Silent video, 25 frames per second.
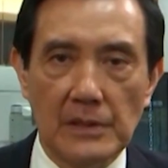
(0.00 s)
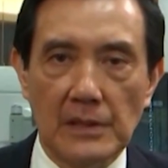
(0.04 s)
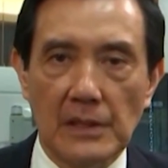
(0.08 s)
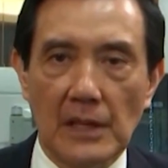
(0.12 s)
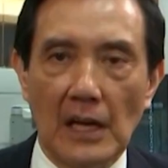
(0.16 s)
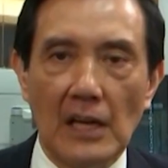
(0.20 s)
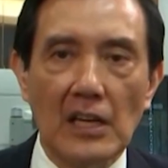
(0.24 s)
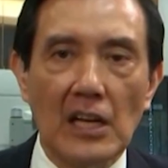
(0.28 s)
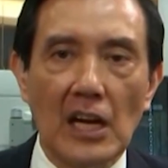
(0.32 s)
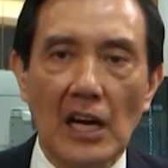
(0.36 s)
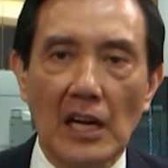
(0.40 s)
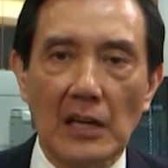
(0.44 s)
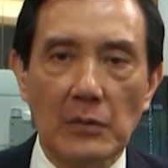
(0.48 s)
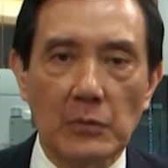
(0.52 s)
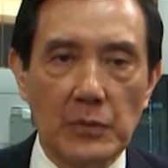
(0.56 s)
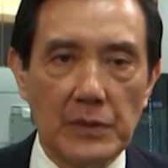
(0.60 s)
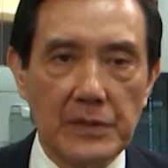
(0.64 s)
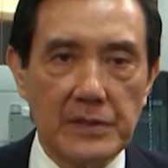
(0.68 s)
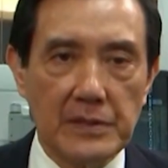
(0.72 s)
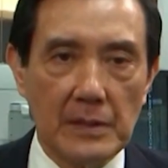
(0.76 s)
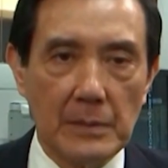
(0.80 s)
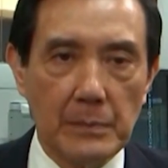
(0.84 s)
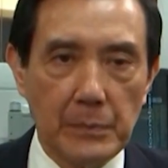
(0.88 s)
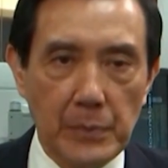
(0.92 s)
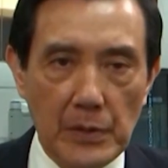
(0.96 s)
Hong Kong was
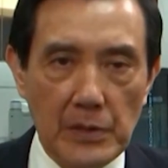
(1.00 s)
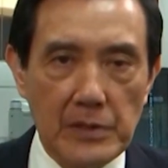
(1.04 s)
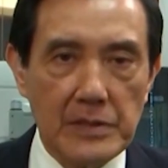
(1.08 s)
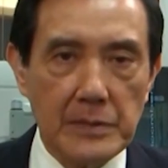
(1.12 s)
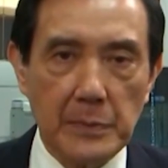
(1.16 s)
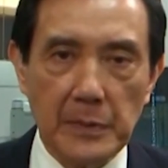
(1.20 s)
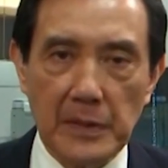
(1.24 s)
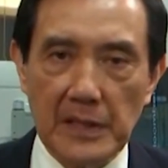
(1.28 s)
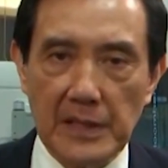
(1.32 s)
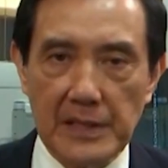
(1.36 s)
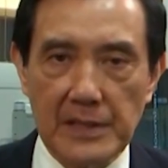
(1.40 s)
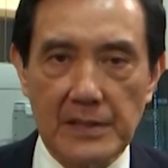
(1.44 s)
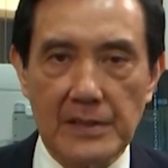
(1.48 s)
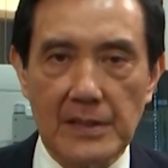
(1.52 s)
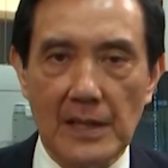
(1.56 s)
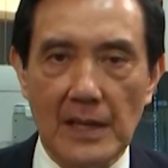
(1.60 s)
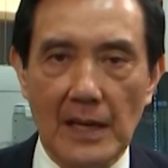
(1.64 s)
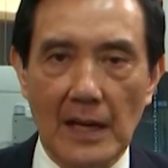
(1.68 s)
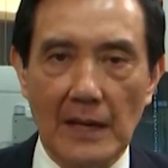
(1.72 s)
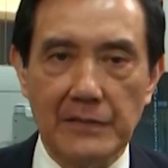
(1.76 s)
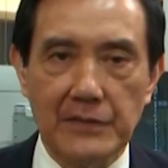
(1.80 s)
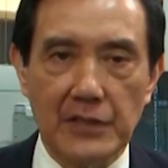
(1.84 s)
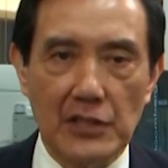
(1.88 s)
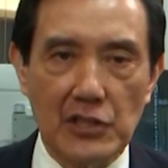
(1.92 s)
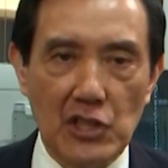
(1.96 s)
the birthplace
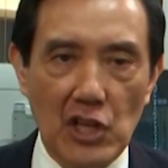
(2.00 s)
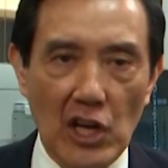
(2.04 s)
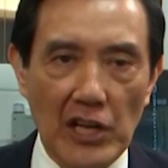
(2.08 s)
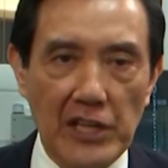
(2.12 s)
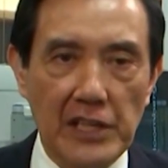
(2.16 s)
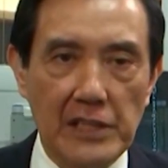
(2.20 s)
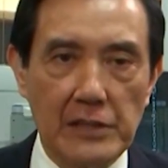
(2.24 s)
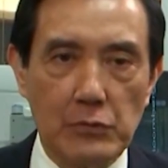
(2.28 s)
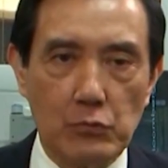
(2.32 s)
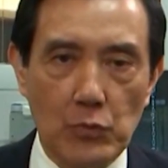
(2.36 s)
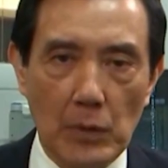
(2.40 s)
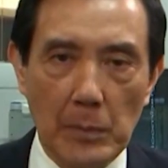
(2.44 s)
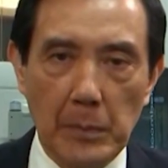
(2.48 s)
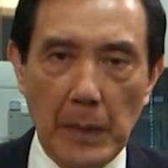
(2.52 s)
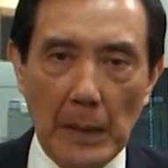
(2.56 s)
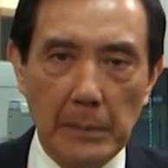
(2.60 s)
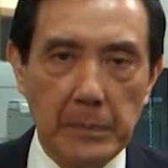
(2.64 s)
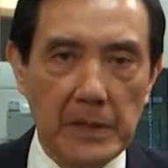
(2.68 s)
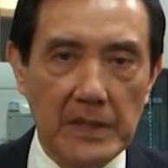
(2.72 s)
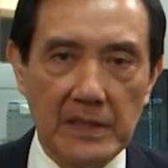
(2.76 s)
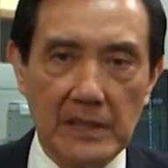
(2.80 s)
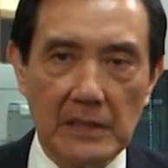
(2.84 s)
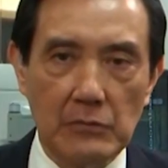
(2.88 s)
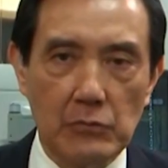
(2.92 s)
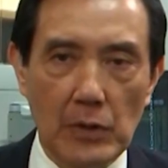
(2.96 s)
of the Chinese
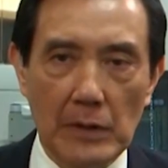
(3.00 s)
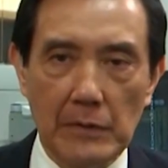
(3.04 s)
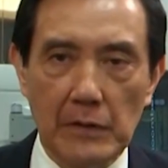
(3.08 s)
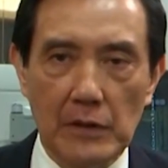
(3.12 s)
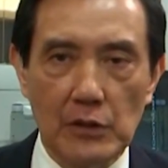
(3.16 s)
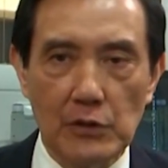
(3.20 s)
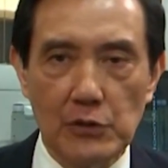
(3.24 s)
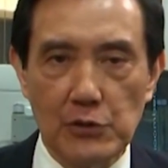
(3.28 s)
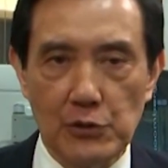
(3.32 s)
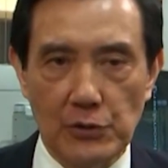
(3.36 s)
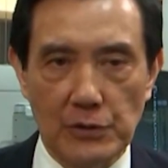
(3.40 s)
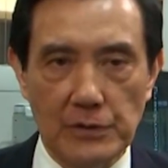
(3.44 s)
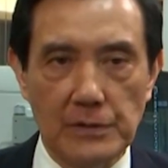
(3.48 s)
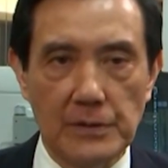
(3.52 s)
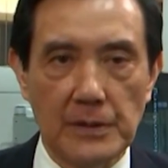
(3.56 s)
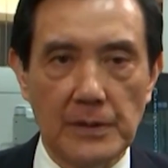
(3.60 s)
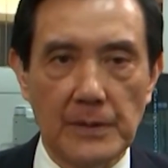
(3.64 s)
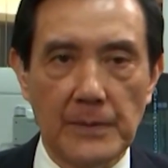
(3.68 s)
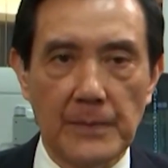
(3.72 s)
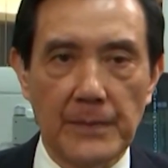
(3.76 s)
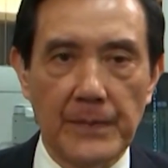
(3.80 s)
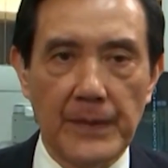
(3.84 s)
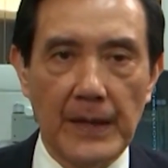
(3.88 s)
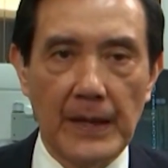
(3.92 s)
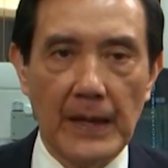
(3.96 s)
Republican Revolution
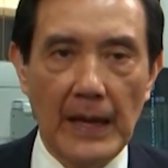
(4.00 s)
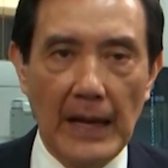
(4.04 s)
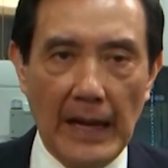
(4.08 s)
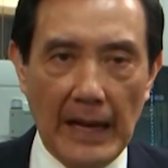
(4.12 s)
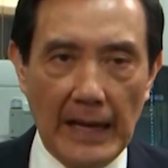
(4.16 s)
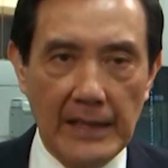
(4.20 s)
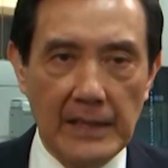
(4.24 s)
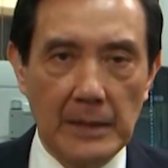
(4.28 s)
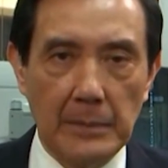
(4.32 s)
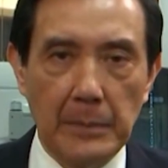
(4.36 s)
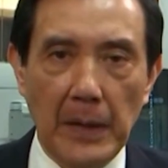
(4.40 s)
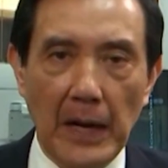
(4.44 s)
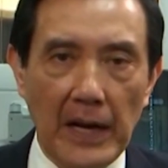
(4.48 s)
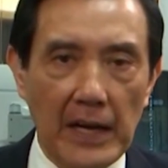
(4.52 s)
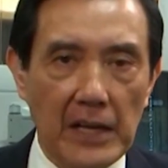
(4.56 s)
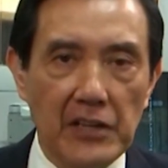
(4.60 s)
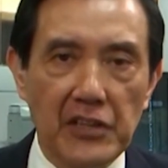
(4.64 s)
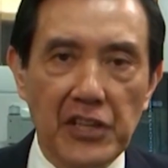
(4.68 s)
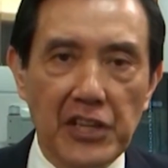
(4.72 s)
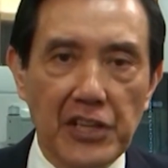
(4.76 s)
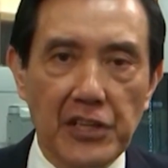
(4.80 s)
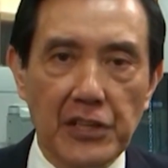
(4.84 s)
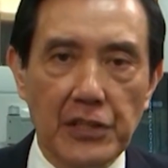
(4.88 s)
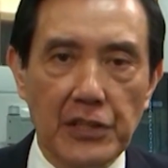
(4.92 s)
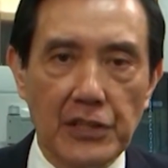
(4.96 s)
and a
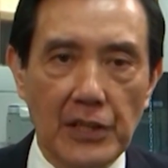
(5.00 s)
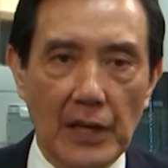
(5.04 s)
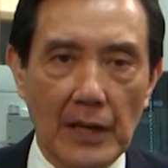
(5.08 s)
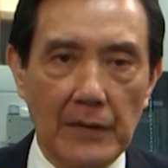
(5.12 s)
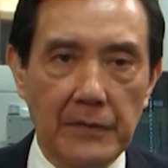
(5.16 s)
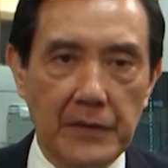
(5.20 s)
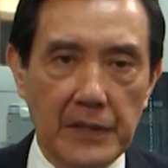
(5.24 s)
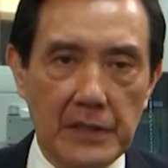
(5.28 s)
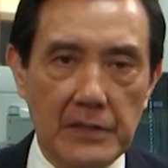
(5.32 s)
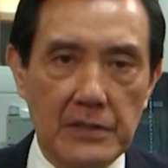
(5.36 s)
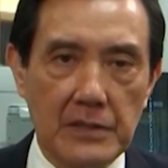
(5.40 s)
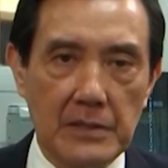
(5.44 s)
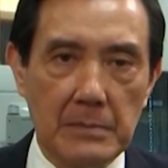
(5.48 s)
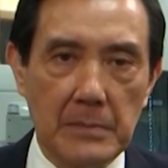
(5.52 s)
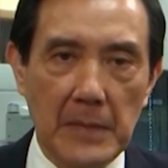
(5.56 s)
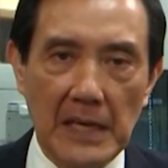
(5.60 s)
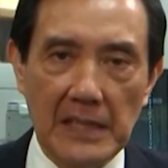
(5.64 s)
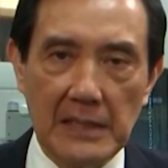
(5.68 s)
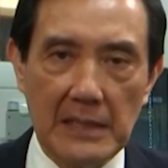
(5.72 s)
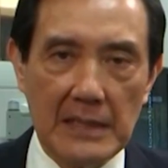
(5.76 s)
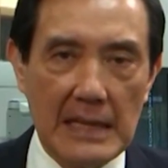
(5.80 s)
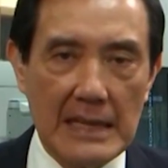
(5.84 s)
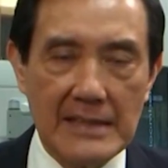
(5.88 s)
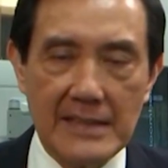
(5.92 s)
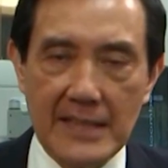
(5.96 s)
pioneer of its
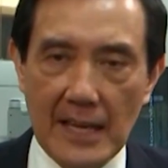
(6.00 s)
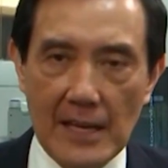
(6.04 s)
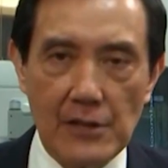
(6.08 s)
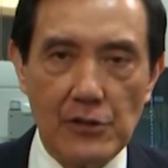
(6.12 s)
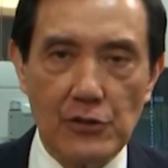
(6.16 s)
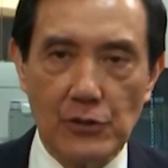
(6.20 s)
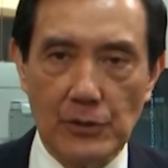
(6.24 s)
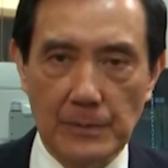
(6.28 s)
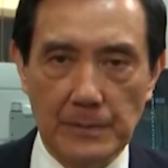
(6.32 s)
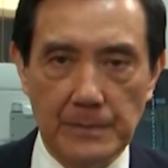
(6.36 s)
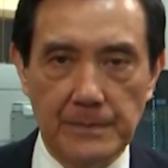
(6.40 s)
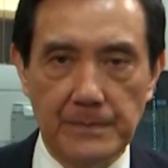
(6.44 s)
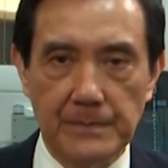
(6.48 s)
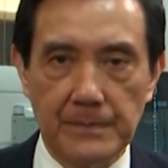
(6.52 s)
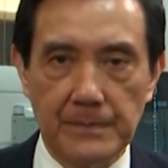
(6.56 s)
modernization.